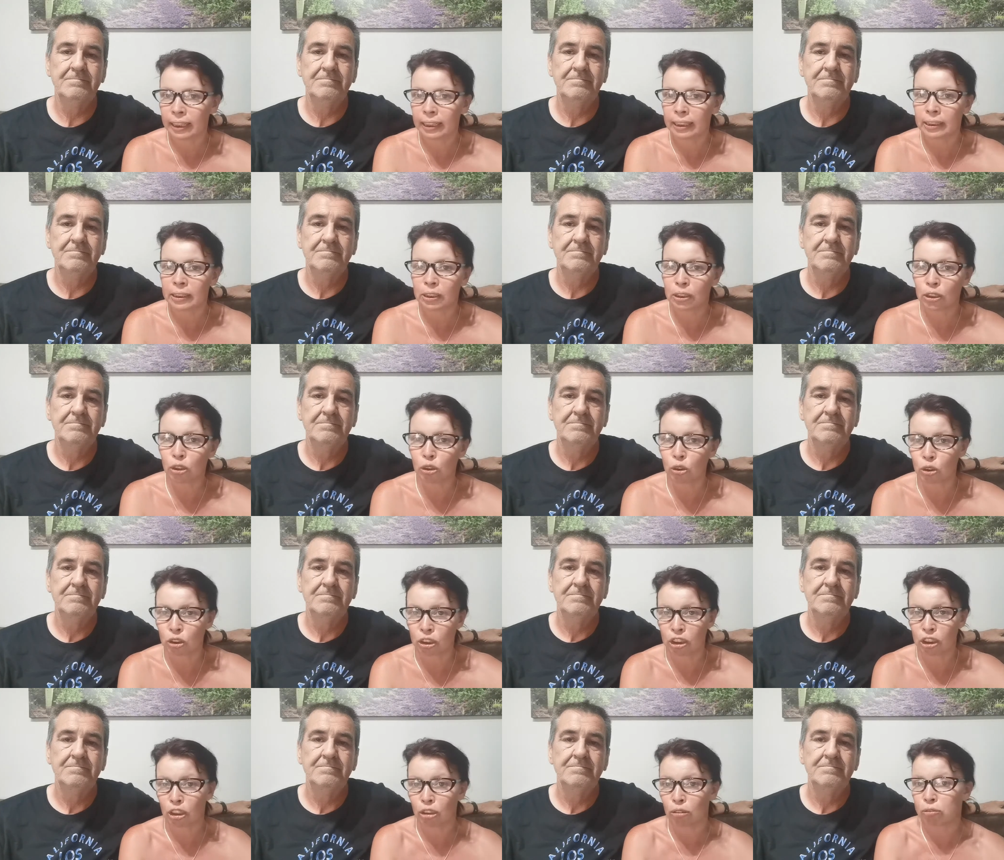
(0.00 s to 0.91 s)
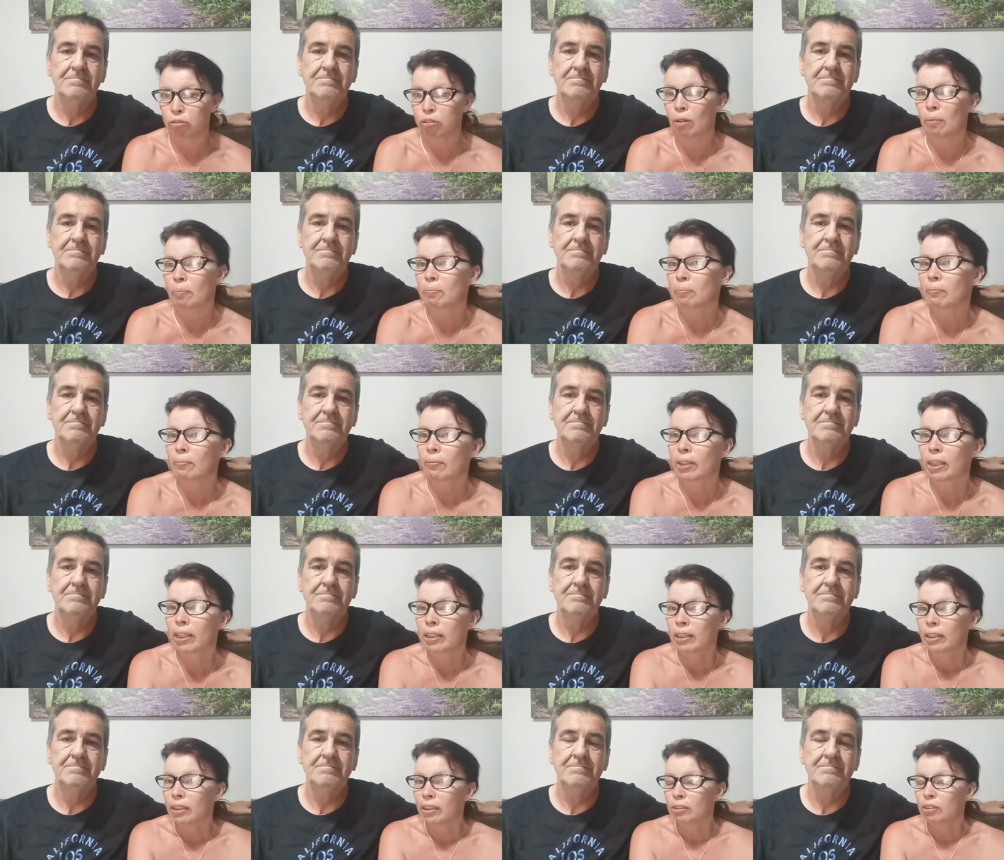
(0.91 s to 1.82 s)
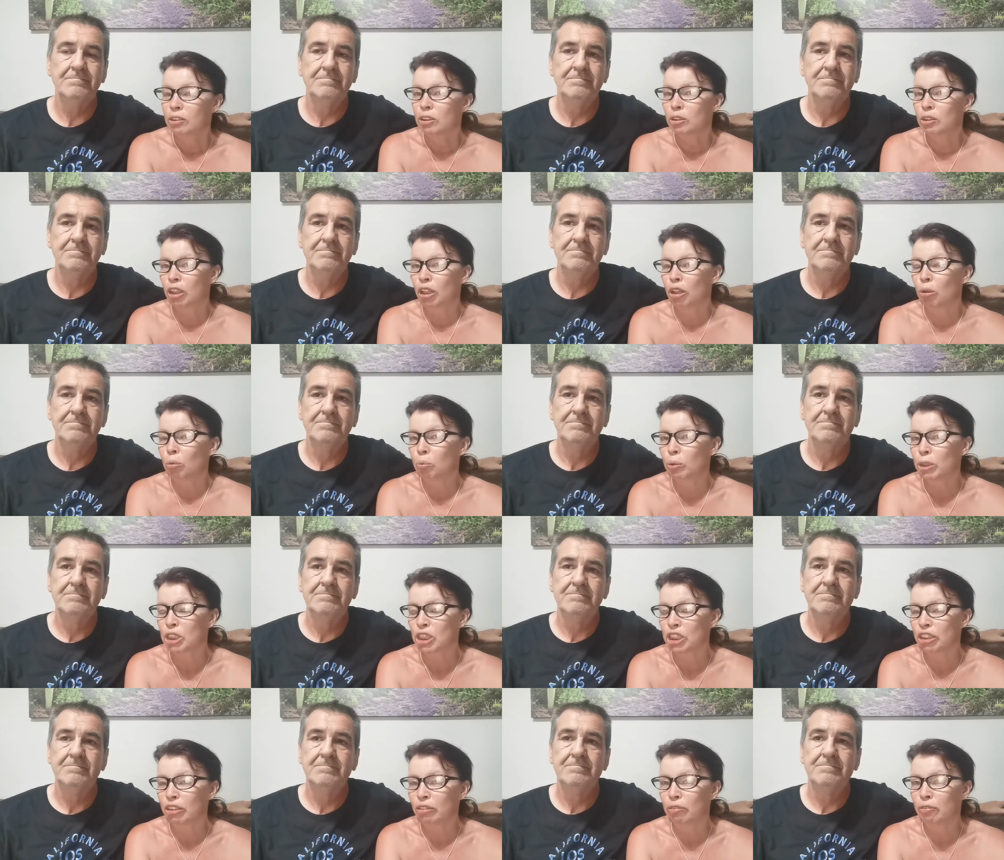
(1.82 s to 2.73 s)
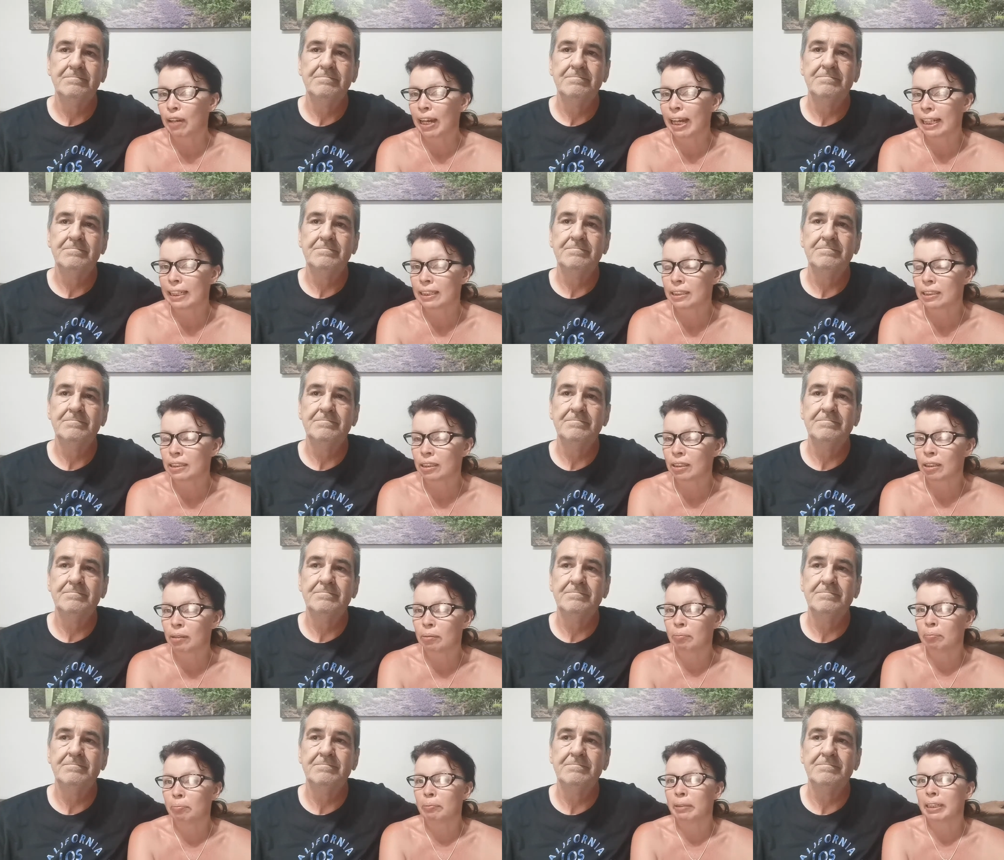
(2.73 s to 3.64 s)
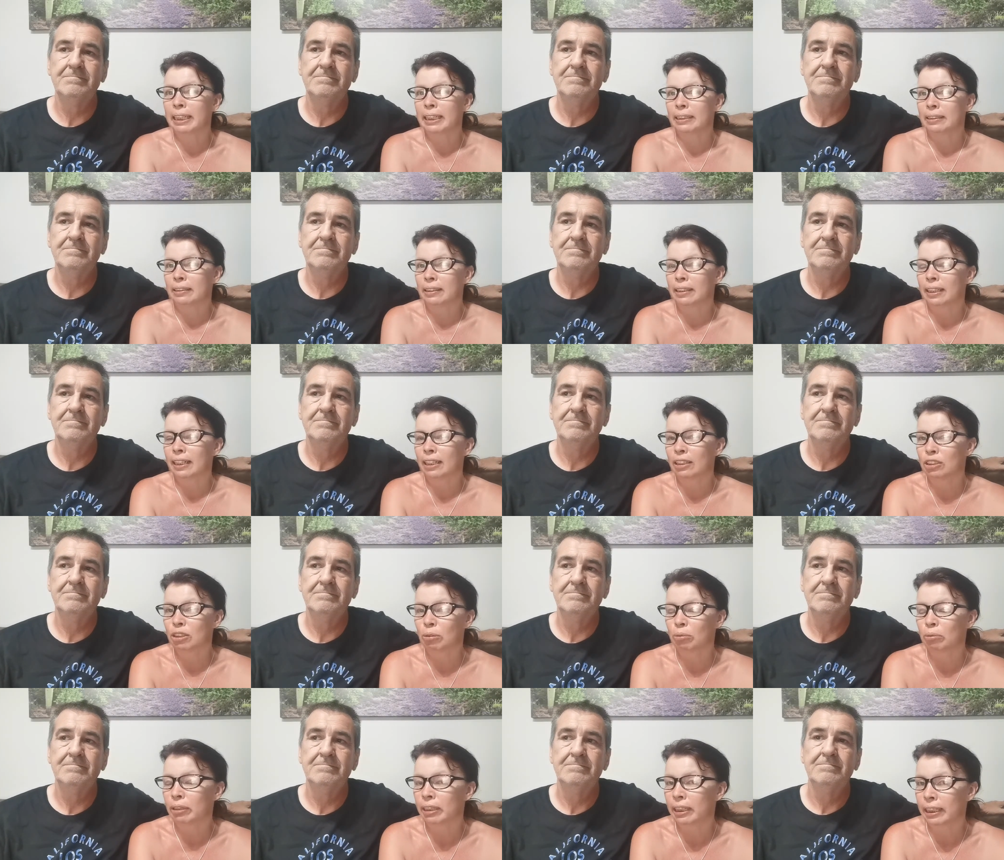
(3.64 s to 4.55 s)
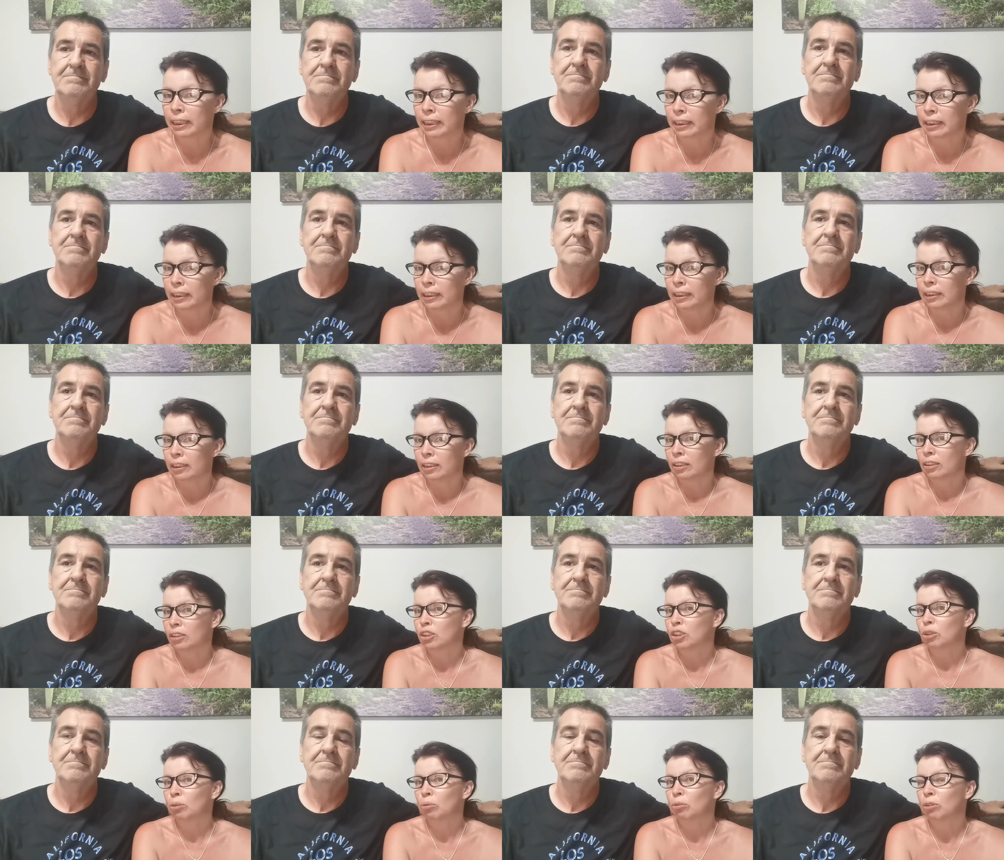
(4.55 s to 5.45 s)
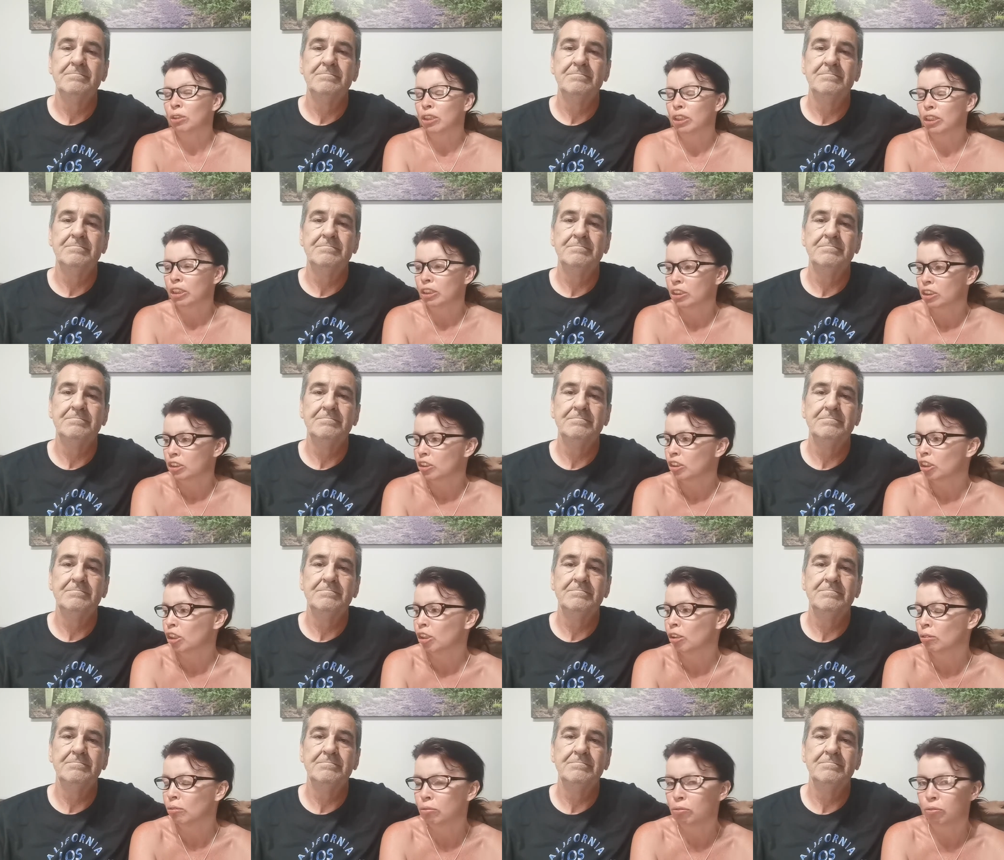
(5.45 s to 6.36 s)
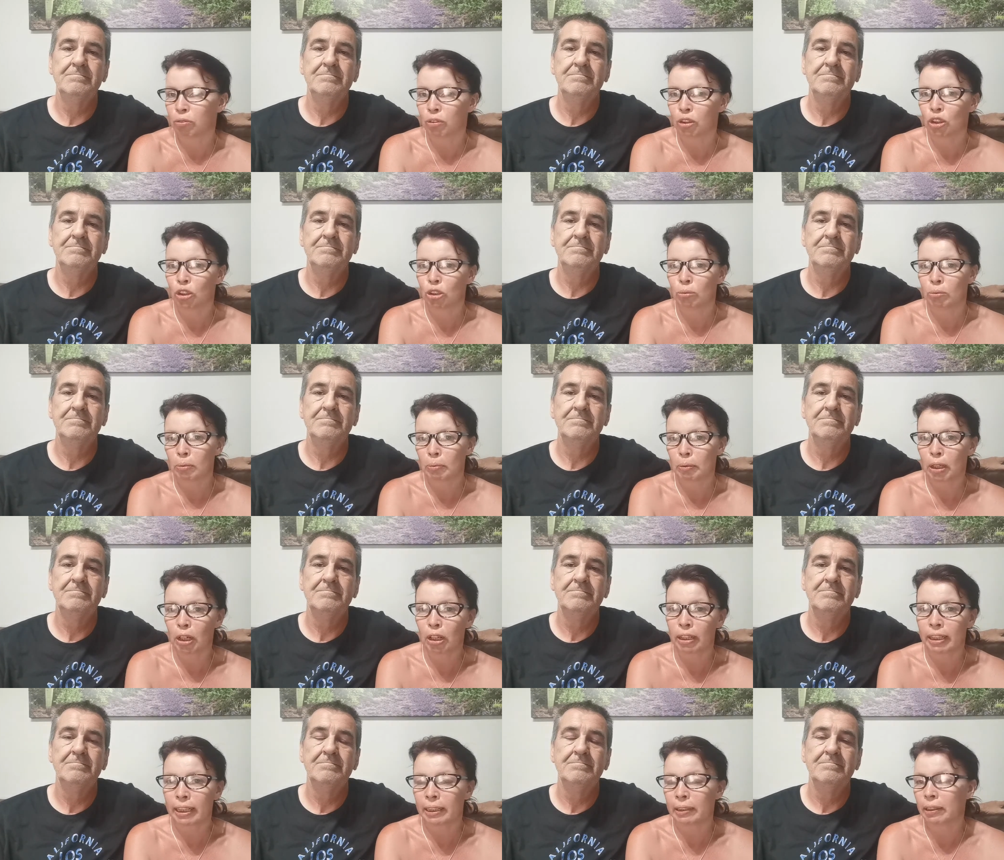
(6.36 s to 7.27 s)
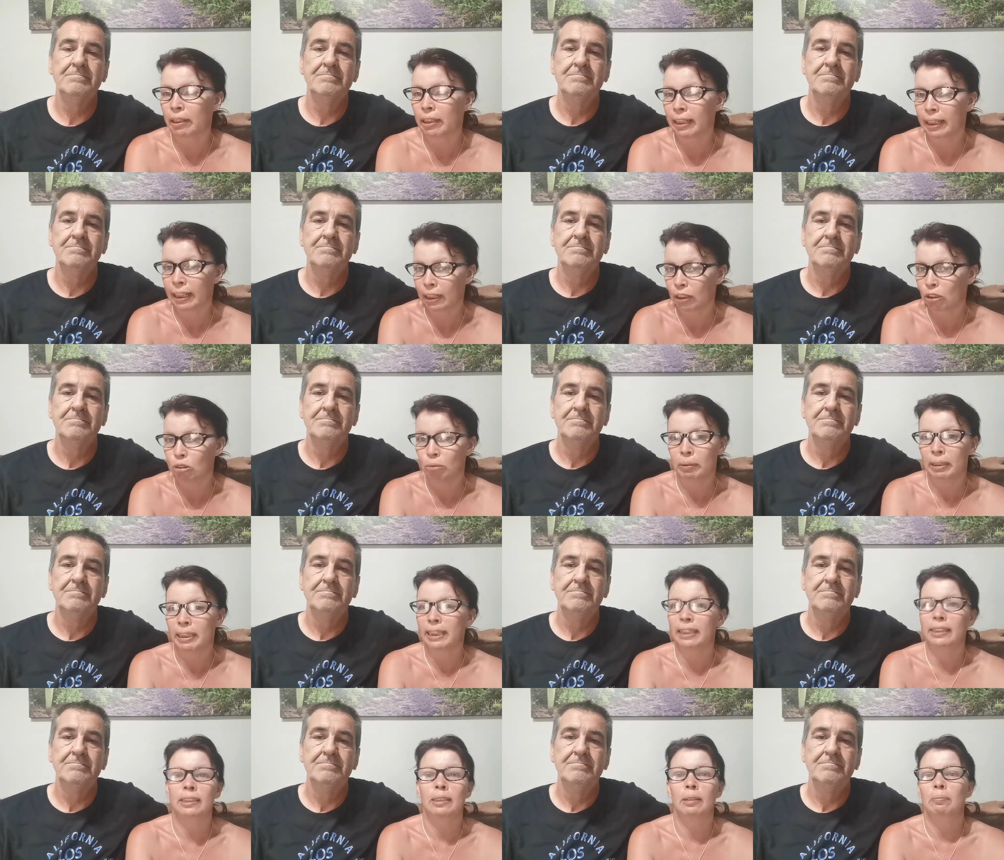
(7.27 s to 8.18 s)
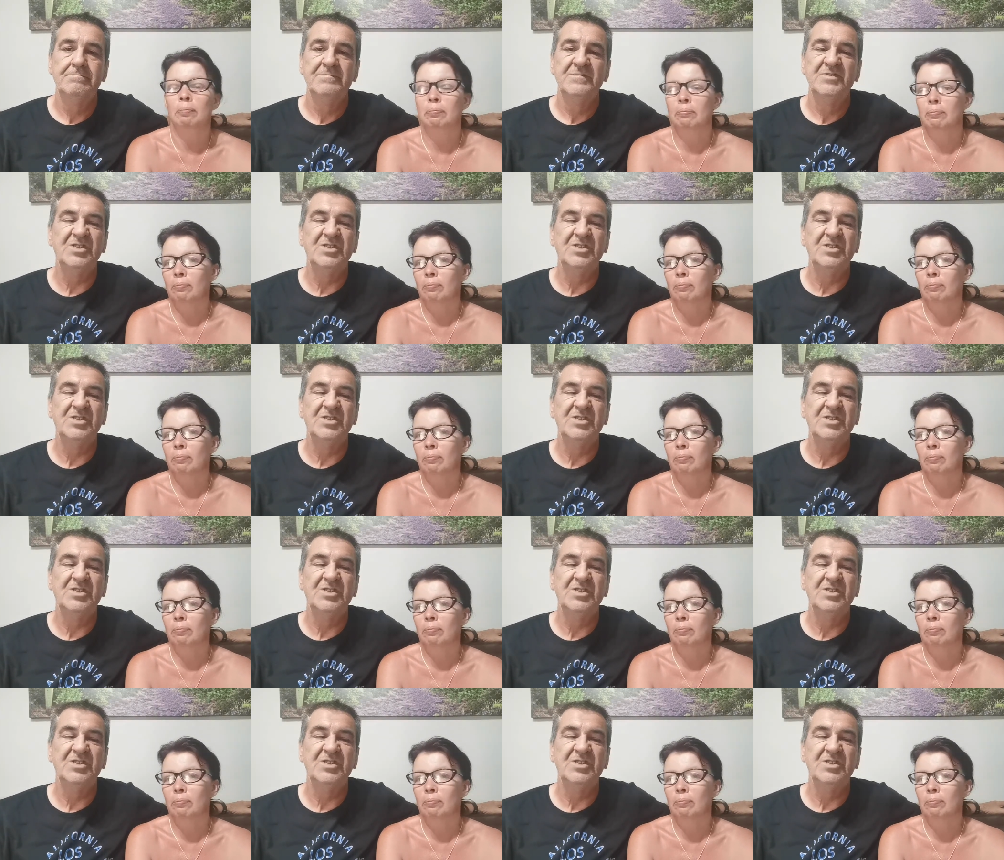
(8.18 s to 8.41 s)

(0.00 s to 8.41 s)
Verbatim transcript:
Speaker 1: is cordoned off, so which in effect means that there's only two thirds of the normal parking that there normally is.